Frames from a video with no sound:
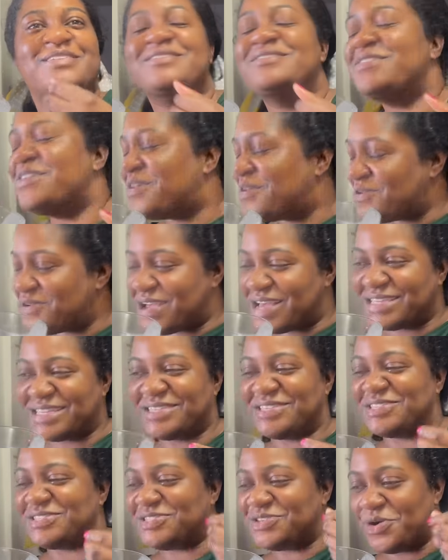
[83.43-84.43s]
No, it has like
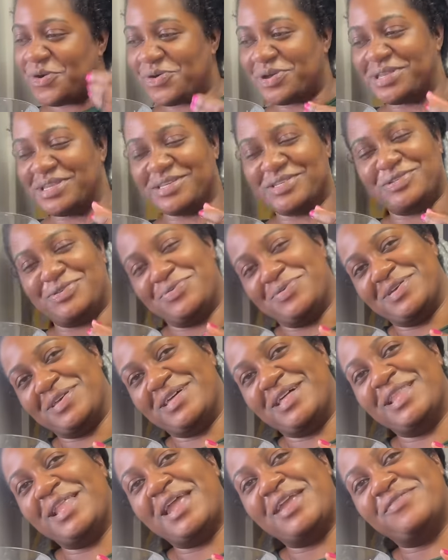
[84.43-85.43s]
this yolkiness to it.
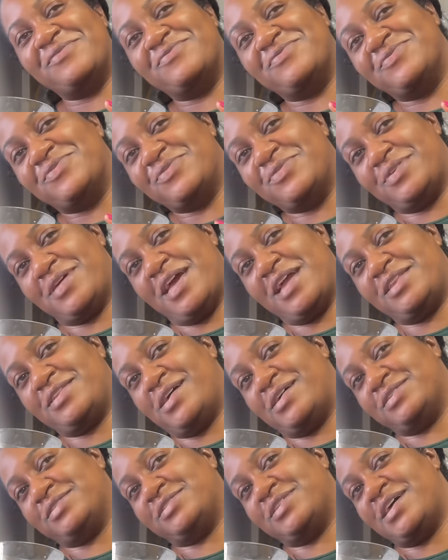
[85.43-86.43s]
A lot of
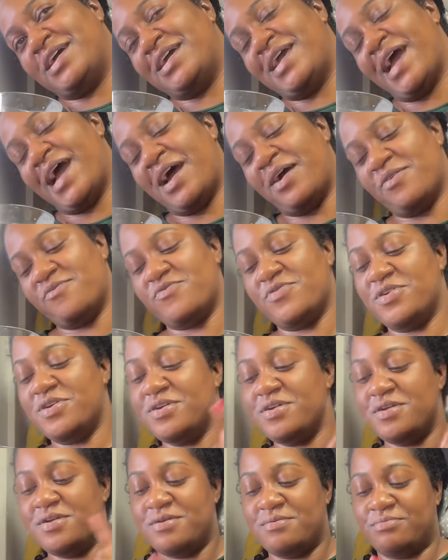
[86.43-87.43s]
eggnogs I have,
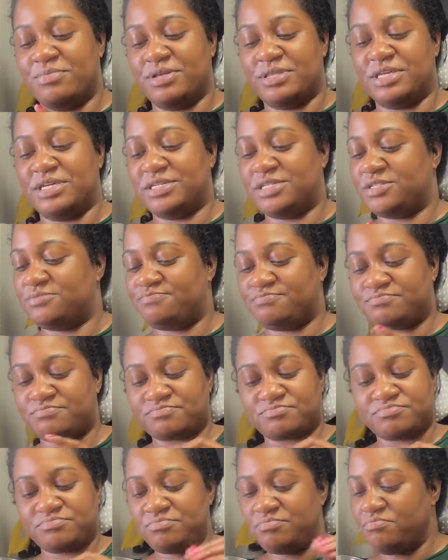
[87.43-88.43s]
but this
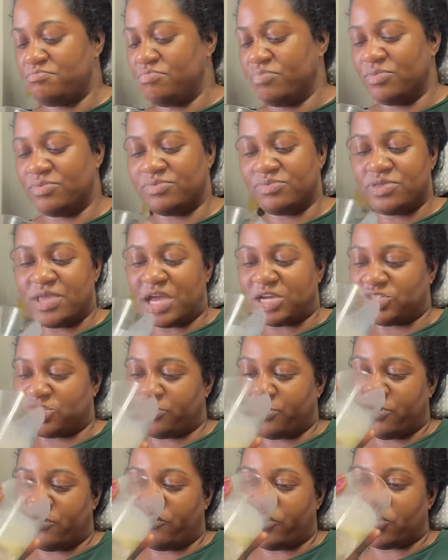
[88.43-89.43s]
texture
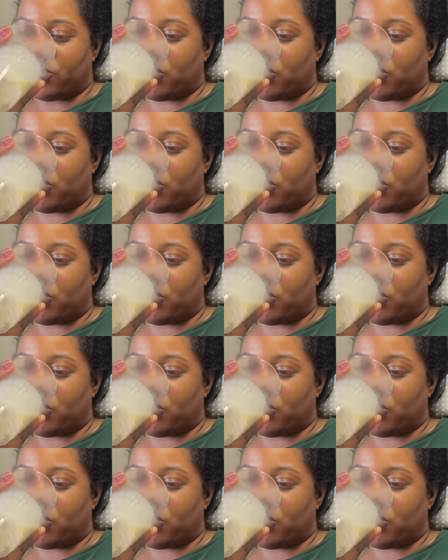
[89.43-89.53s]
perfect.